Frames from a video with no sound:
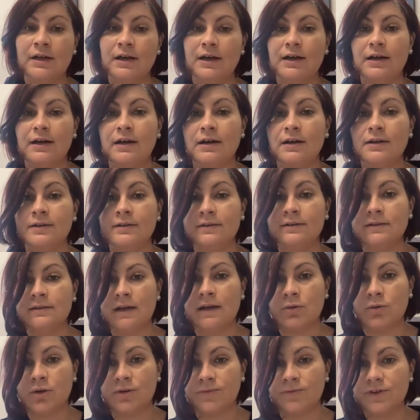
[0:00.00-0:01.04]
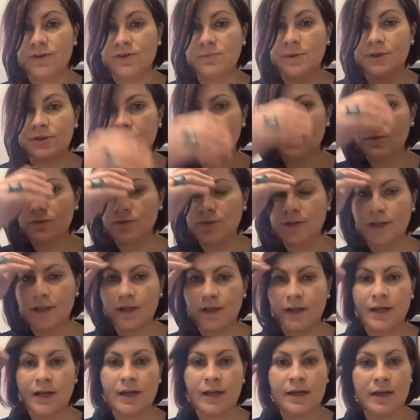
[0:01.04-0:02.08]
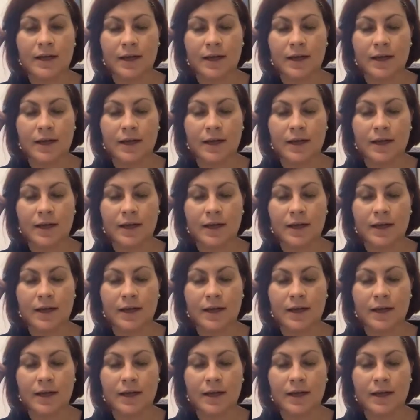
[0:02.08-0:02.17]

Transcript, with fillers: uh, our first speaker today